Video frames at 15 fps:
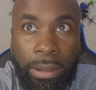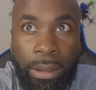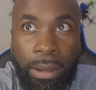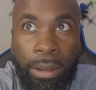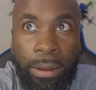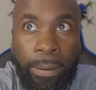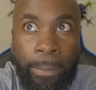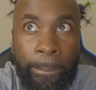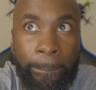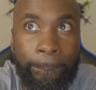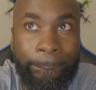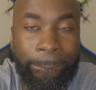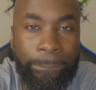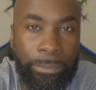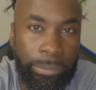
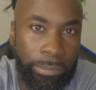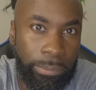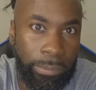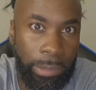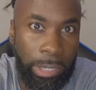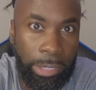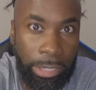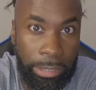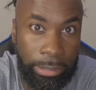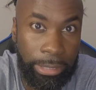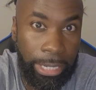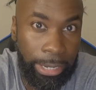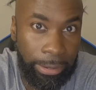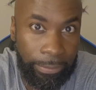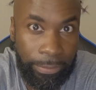And then
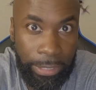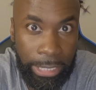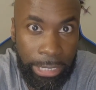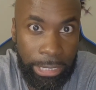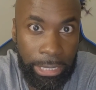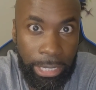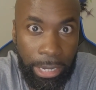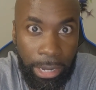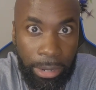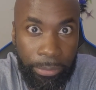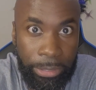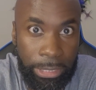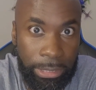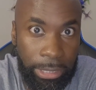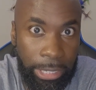you have DJI,
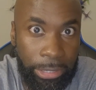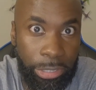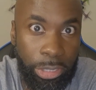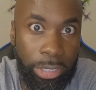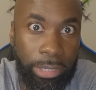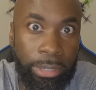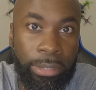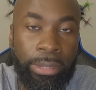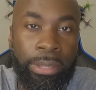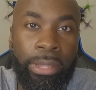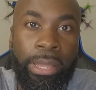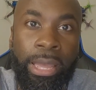which is HD.